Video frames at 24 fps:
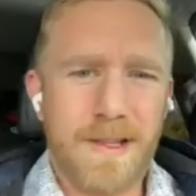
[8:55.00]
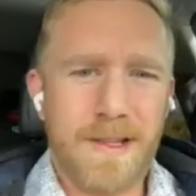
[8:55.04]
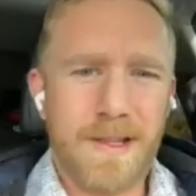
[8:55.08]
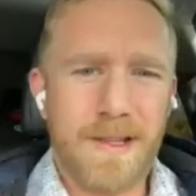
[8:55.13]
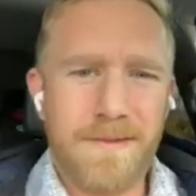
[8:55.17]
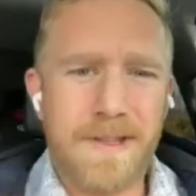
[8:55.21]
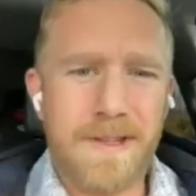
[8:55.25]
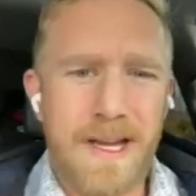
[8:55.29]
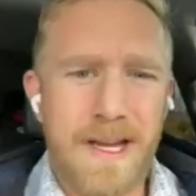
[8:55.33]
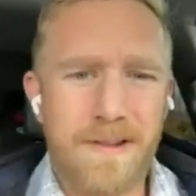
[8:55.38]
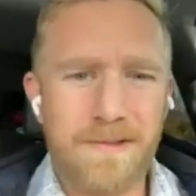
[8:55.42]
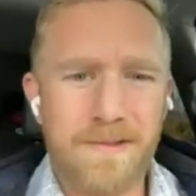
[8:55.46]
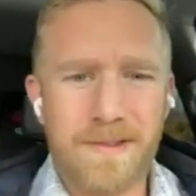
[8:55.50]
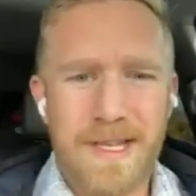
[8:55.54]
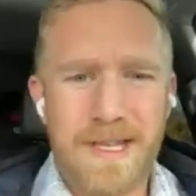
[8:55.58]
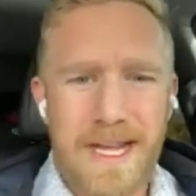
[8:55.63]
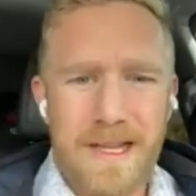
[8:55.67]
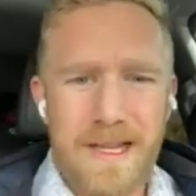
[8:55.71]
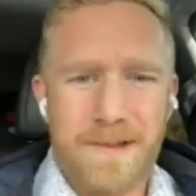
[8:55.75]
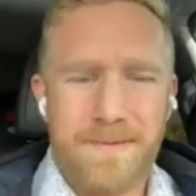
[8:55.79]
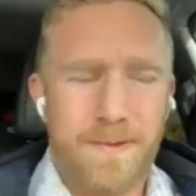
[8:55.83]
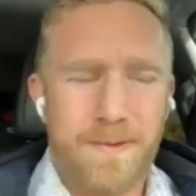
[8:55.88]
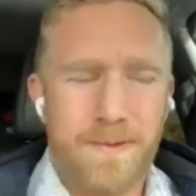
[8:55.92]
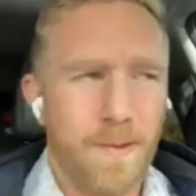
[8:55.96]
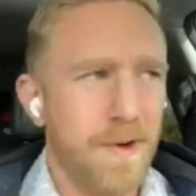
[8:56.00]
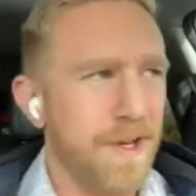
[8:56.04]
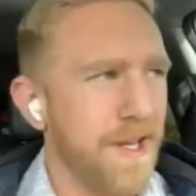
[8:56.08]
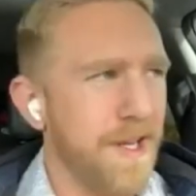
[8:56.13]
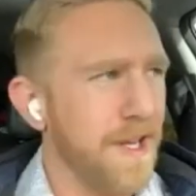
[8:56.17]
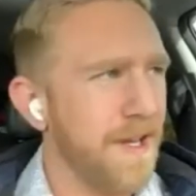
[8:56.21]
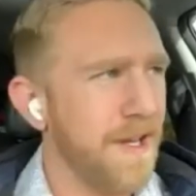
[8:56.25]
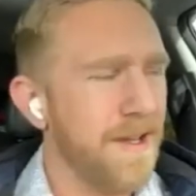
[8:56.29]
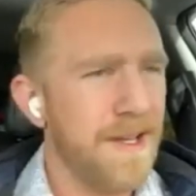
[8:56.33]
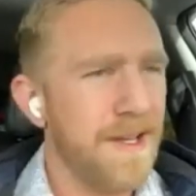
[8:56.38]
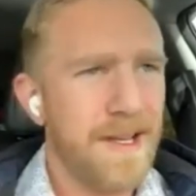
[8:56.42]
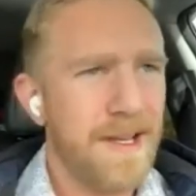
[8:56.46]
I lived out in
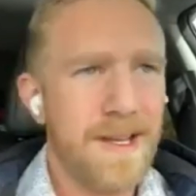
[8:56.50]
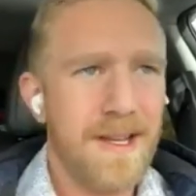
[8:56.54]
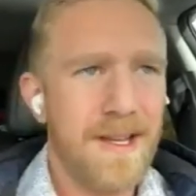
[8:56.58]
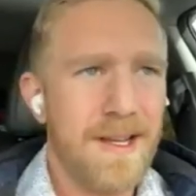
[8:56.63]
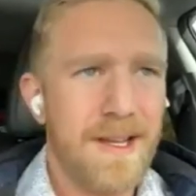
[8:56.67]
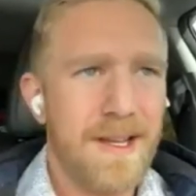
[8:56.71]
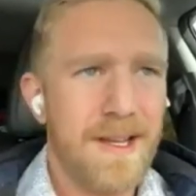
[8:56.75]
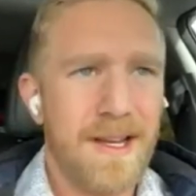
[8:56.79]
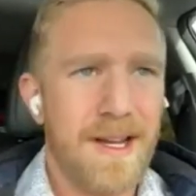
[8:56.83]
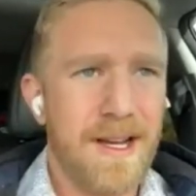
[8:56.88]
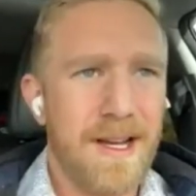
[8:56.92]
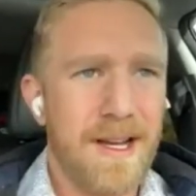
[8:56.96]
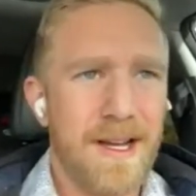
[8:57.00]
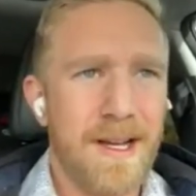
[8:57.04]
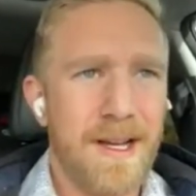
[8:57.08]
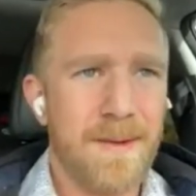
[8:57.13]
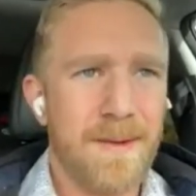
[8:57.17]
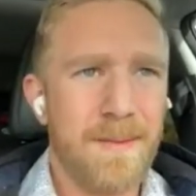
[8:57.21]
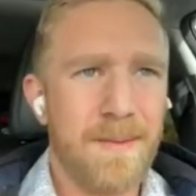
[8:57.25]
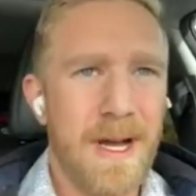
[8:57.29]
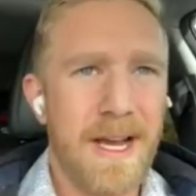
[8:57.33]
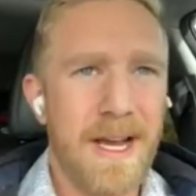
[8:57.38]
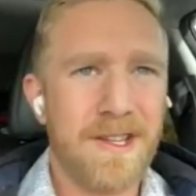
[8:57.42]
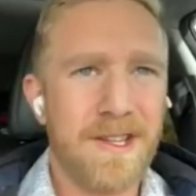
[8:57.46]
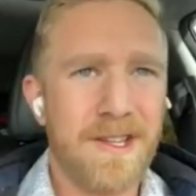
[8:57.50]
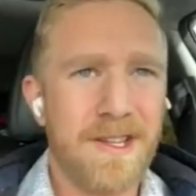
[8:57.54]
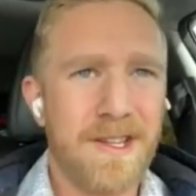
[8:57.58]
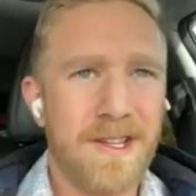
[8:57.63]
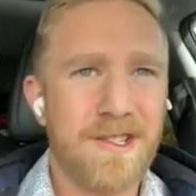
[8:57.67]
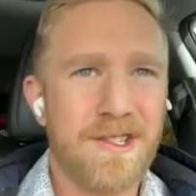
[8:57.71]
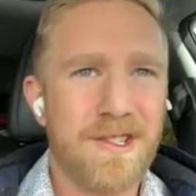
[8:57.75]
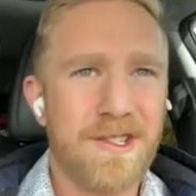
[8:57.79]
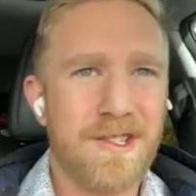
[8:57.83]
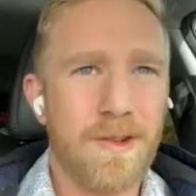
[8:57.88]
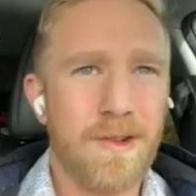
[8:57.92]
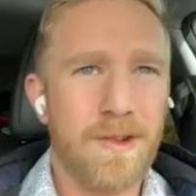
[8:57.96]
California, I
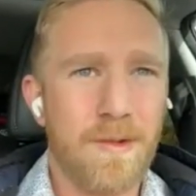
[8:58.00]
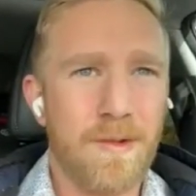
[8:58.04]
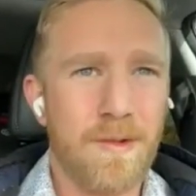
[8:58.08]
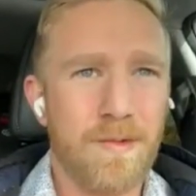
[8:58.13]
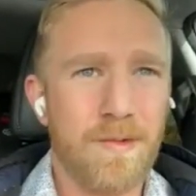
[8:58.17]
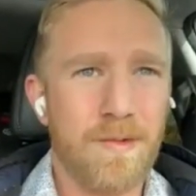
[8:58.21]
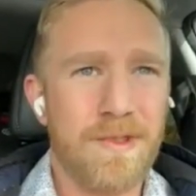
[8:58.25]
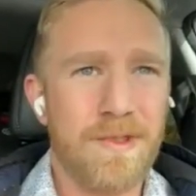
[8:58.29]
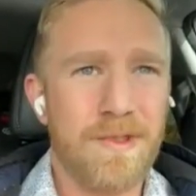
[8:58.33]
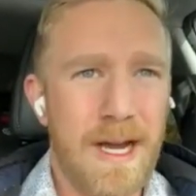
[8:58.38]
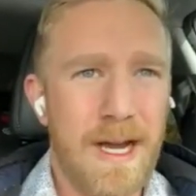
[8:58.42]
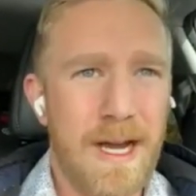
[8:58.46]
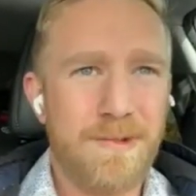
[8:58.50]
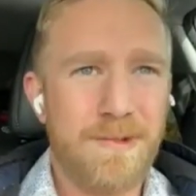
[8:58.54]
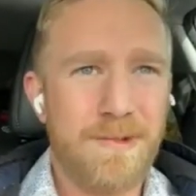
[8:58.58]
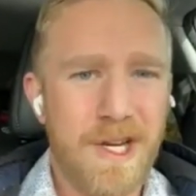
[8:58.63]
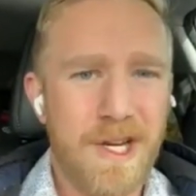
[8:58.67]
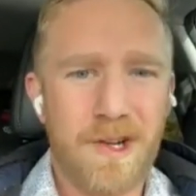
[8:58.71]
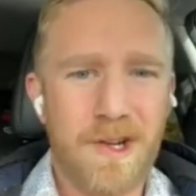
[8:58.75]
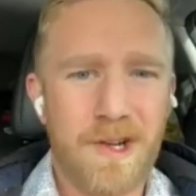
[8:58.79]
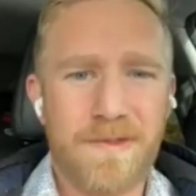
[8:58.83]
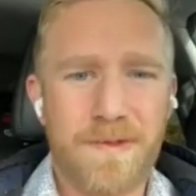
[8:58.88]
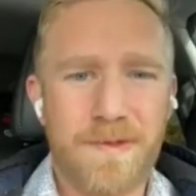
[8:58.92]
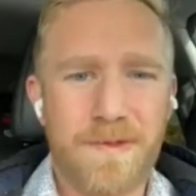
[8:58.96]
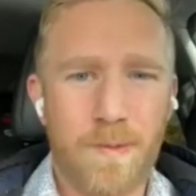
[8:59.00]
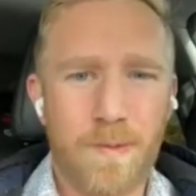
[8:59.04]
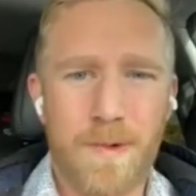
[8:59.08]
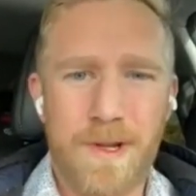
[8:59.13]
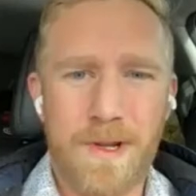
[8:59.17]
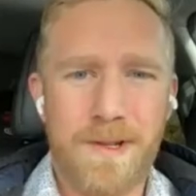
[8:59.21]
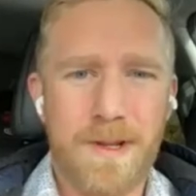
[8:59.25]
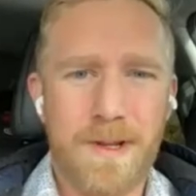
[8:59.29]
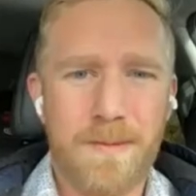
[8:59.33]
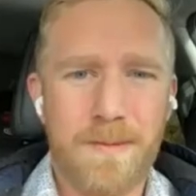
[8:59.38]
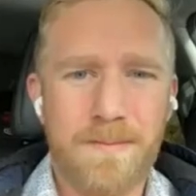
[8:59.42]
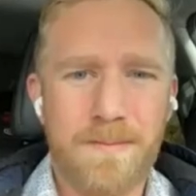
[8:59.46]
sold timeshares for
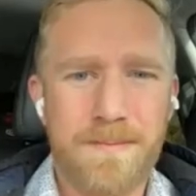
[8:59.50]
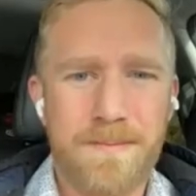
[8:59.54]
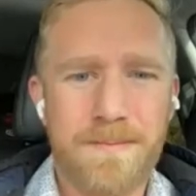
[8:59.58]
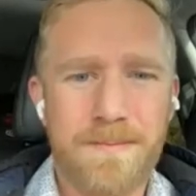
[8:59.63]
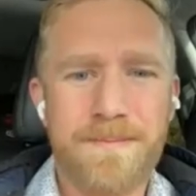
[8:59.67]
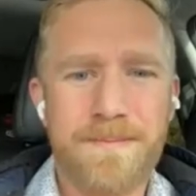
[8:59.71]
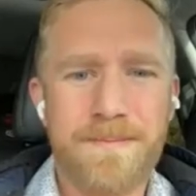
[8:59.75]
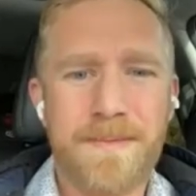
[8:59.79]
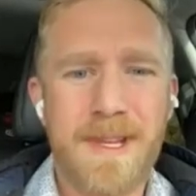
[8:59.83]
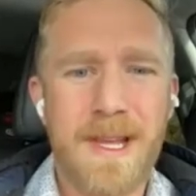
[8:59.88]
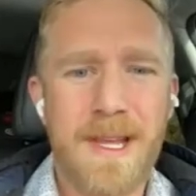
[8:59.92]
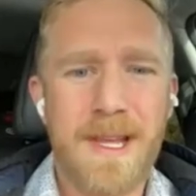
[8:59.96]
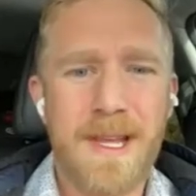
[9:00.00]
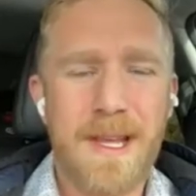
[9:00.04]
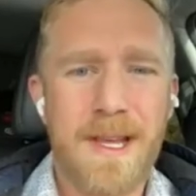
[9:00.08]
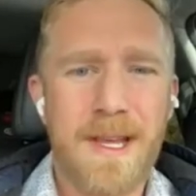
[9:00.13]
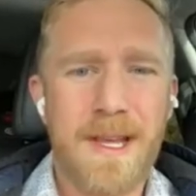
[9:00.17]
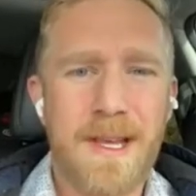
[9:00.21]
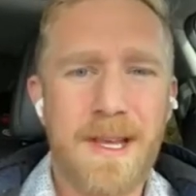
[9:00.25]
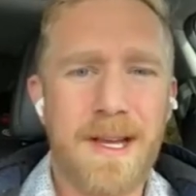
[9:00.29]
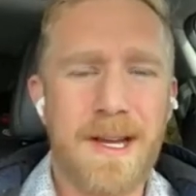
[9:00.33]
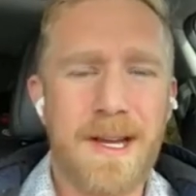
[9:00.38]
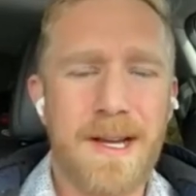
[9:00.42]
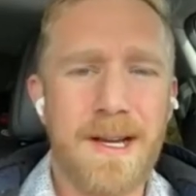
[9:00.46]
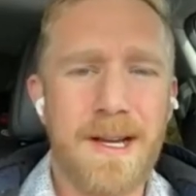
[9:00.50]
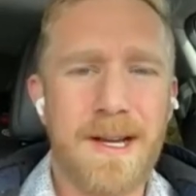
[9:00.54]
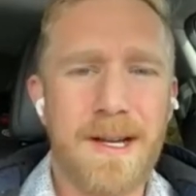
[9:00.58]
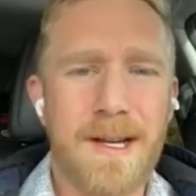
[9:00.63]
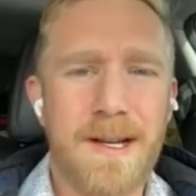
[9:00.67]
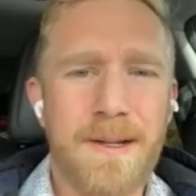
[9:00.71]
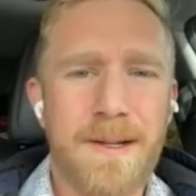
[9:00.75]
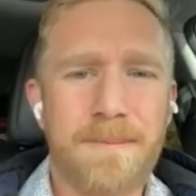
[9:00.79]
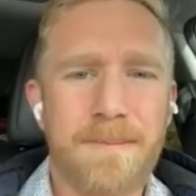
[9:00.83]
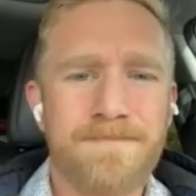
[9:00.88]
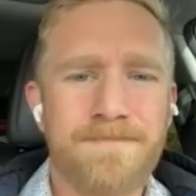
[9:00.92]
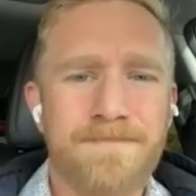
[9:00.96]
Wyndham.
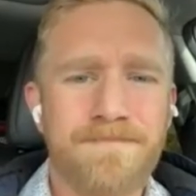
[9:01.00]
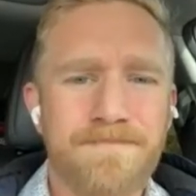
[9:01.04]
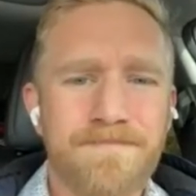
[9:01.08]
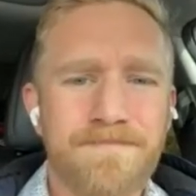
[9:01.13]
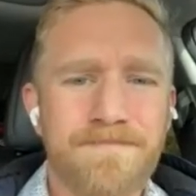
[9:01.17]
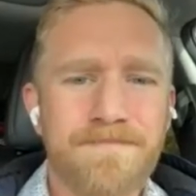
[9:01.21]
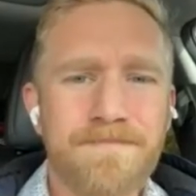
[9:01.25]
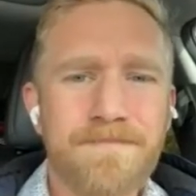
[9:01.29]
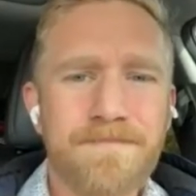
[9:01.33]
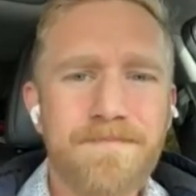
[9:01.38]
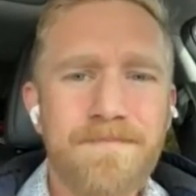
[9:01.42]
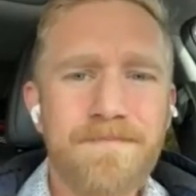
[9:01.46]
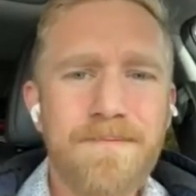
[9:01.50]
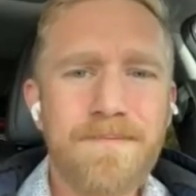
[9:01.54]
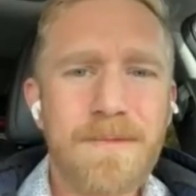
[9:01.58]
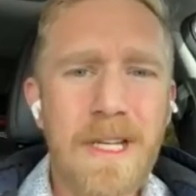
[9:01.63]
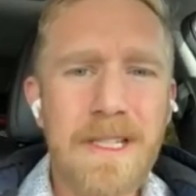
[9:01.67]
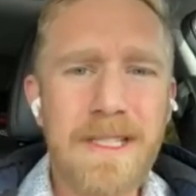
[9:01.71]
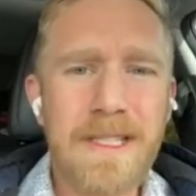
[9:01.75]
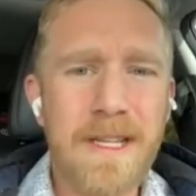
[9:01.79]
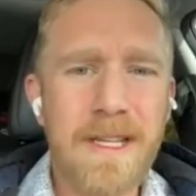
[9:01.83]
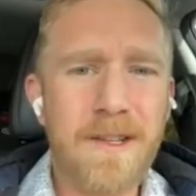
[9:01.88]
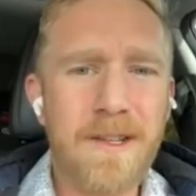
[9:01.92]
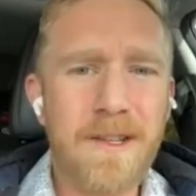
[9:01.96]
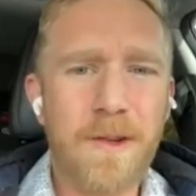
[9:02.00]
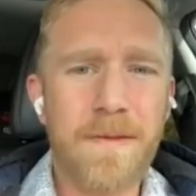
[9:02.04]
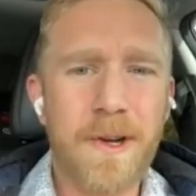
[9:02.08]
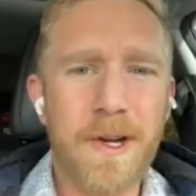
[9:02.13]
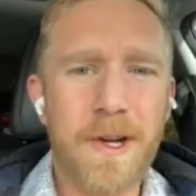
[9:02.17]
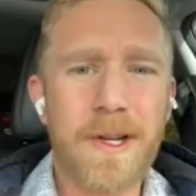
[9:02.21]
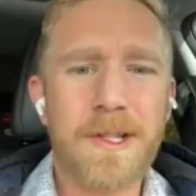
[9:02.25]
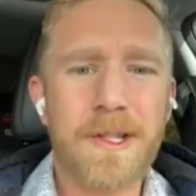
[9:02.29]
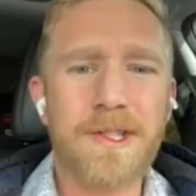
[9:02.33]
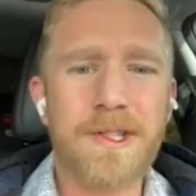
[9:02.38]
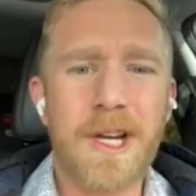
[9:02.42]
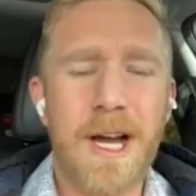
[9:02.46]
I didn't do a
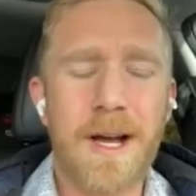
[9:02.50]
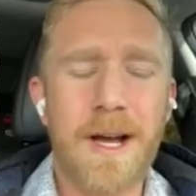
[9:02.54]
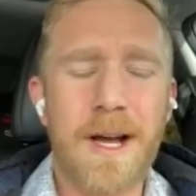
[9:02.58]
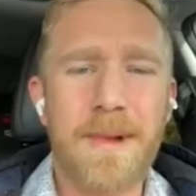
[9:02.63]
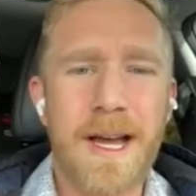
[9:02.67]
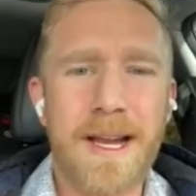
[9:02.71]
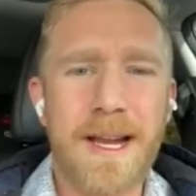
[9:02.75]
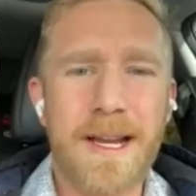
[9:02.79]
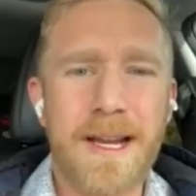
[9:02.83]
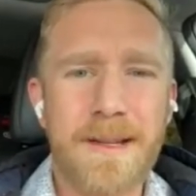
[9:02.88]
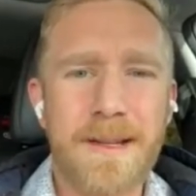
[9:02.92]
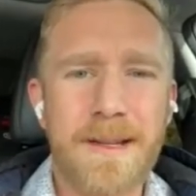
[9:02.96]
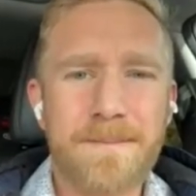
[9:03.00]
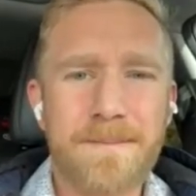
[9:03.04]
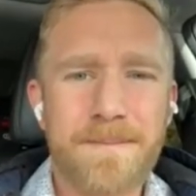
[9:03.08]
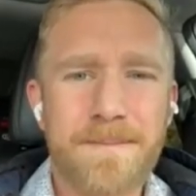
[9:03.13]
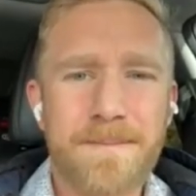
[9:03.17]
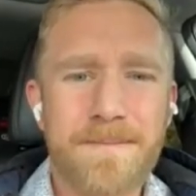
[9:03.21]
very good job at it.